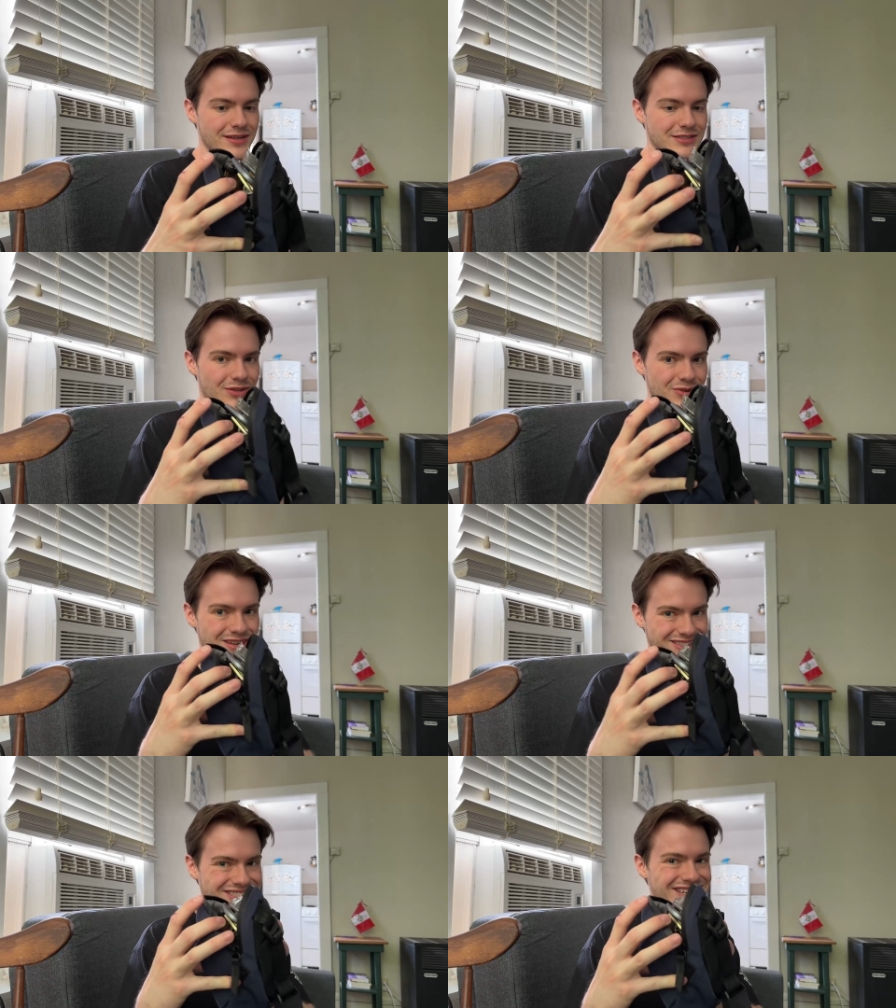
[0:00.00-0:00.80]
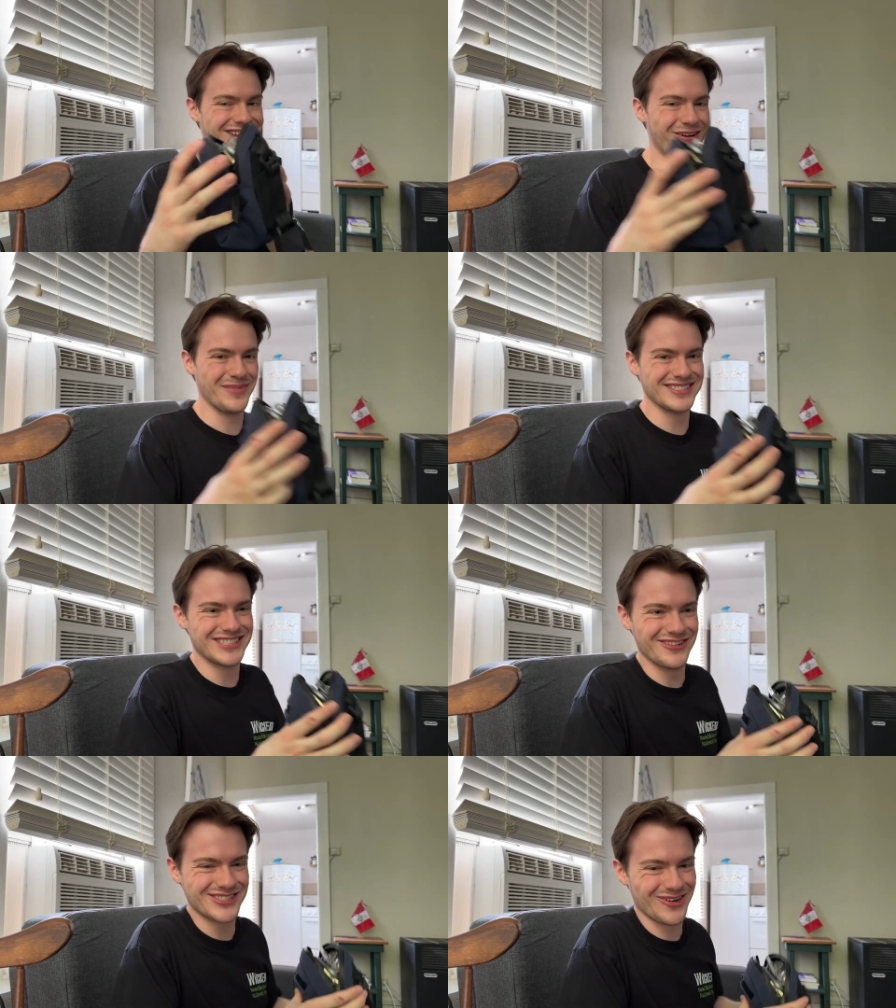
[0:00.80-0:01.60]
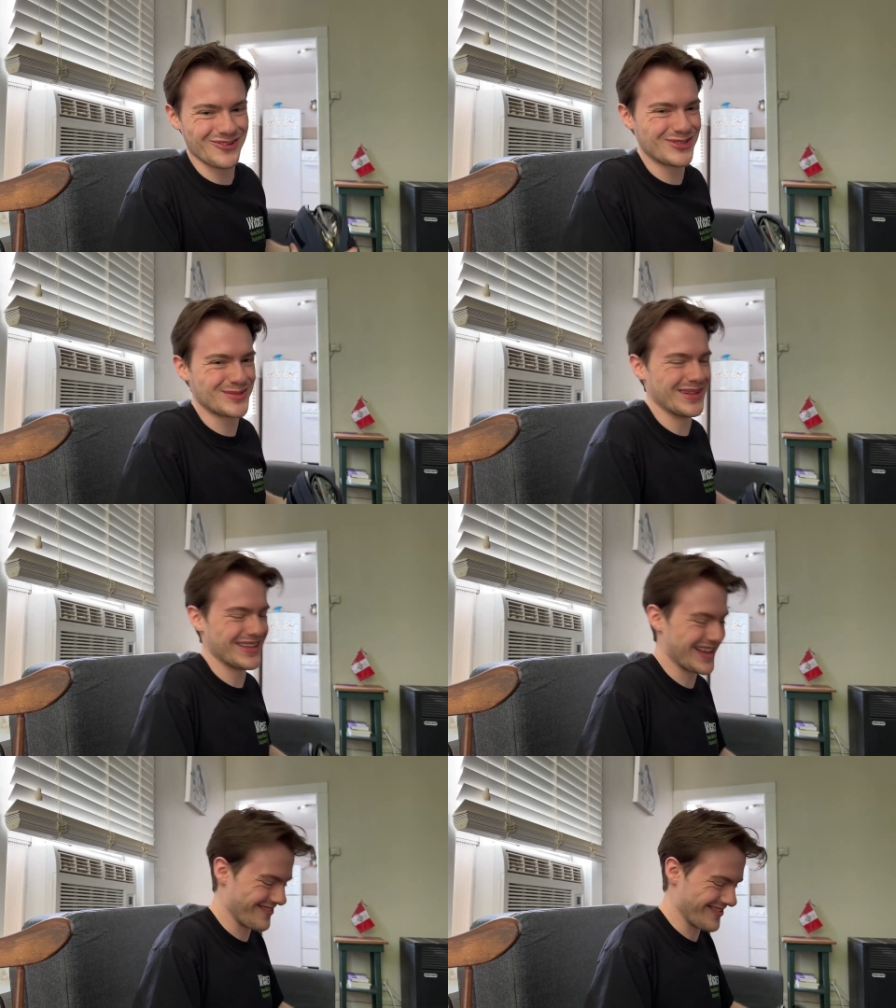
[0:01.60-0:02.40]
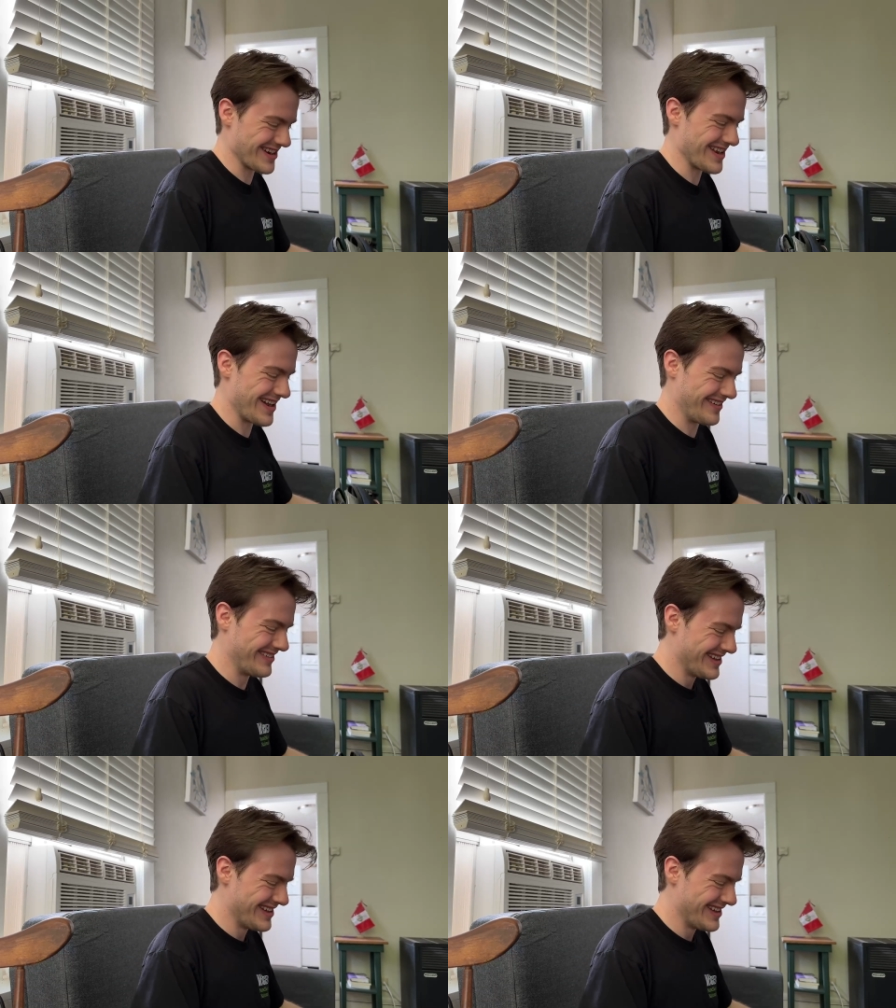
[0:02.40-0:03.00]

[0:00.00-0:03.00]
so you can see how my stuff starts spilling out right now.